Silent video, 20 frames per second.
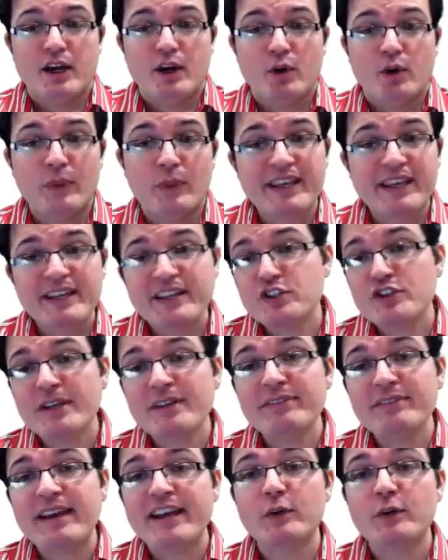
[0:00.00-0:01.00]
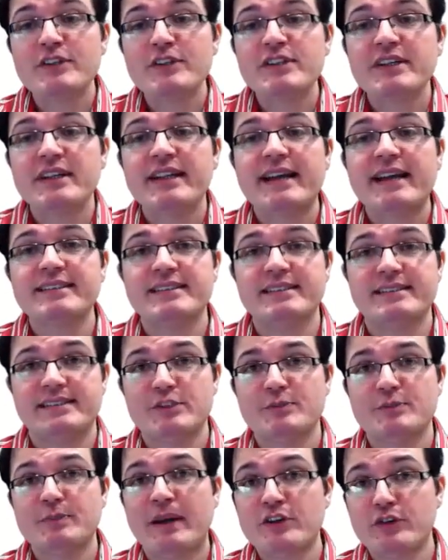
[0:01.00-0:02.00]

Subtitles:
We can achieve equity in accesses by